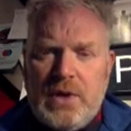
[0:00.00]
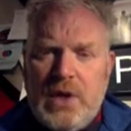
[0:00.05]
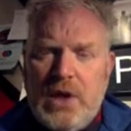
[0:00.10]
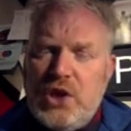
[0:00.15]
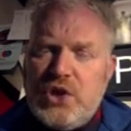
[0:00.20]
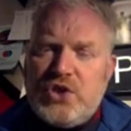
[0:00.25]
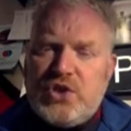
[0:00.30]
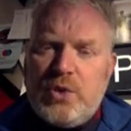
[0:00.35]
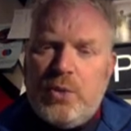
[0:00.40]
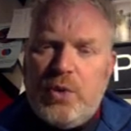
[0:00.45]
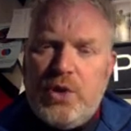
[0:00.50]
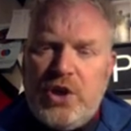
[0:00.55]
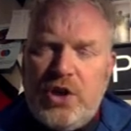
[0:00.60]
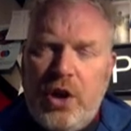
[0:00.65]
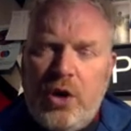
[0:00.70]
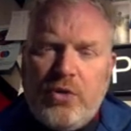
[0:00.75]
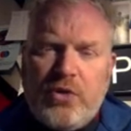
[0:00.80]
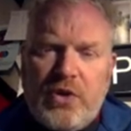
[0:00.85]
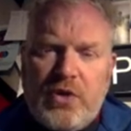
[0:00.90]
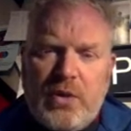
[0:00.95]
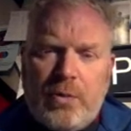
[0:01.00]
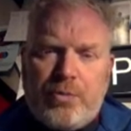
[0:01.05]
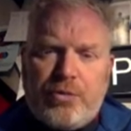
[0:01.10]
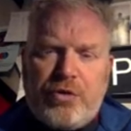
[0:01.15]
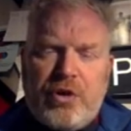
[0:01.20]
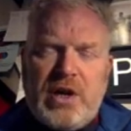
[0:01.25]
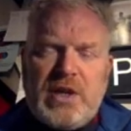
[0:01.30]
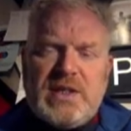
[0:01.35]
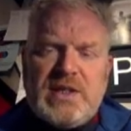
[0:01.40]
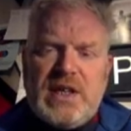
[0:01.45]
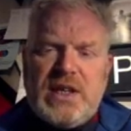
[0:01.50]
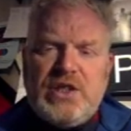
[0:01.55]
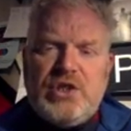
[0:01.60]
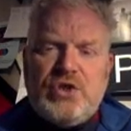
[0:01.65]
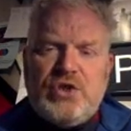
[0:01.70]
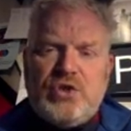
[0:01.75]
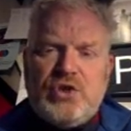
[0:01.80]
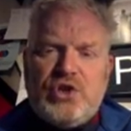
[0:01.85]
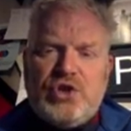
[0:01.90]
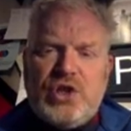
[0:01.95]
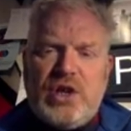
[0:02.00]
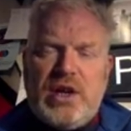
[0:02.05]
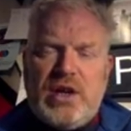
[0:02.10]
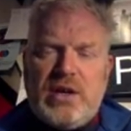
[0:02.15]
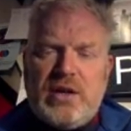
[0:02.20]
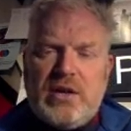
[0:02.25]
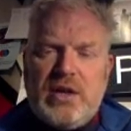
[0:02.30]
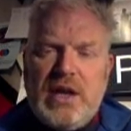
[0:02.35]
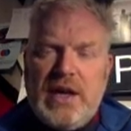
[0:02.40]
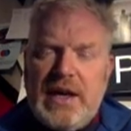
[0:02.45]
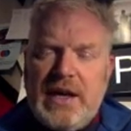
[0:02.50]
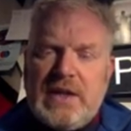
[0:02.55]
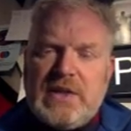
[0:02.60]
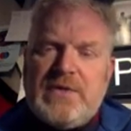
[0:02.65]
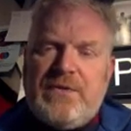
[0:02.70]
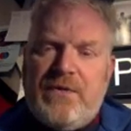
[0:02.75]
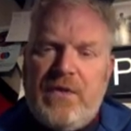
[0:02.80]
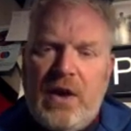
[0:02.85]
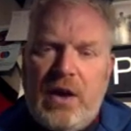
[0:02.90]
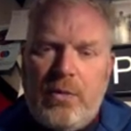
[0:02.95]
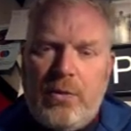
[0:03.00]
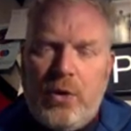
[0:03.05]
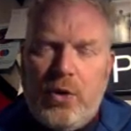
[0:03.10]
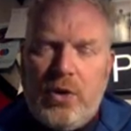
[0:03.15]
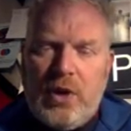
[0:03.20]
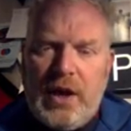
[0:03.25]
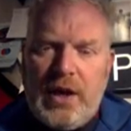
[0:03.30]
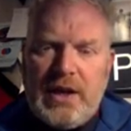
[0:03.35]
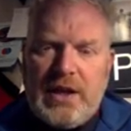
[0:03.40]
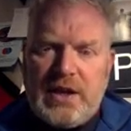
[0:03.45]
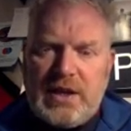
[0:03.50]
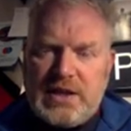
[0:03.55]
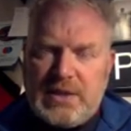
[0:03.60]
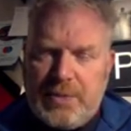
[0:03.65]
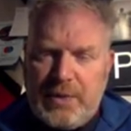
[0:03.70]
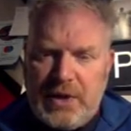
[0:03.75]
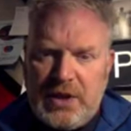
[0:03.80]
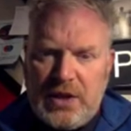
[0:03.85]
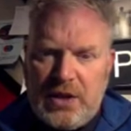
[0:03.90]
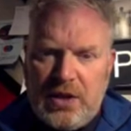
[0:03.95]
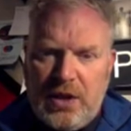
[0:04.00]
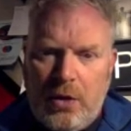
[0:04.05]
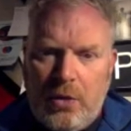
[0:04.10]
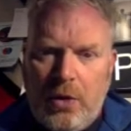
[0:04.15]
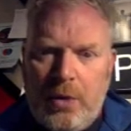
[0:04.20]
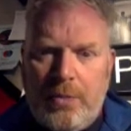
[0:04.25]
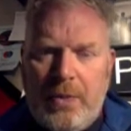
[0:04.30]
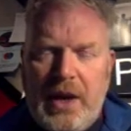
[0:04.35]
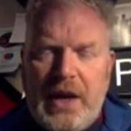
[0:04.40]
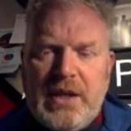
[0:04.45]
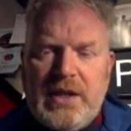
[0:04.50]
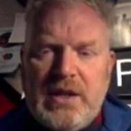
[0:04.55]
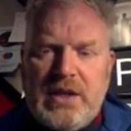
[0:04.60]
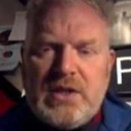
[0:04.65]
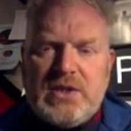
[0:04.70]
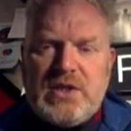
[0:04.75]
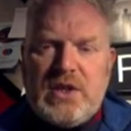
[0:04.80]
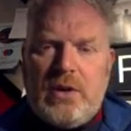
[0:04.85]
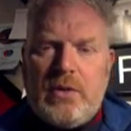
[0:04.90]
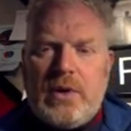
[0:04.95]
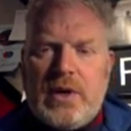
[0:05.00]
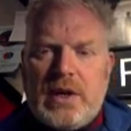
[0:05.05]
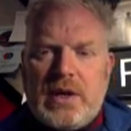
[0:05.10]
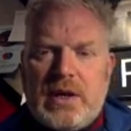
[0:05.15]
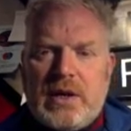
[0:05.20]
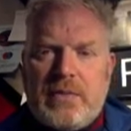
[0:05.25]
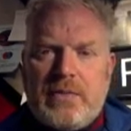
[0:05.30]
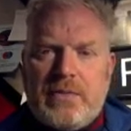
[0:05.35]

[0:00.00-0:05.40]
So we know that the Bright Angel Shale is far more likely to be lower Paleozoic.